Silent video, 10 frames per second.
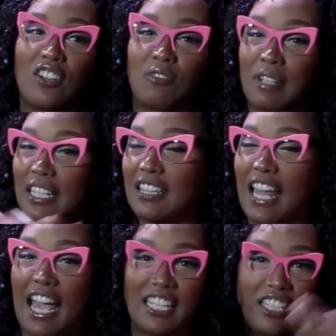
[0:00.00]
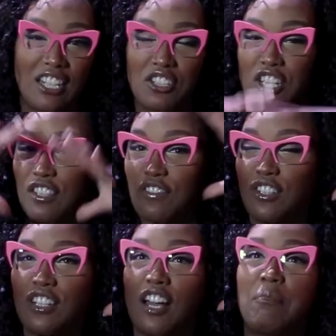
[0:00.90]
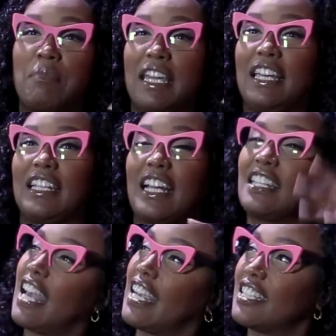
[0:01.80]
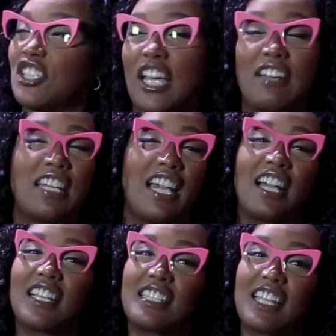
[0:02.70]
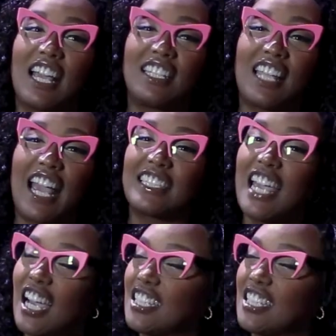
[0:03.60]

with, like, you know, just full on beat and like shaved heads and like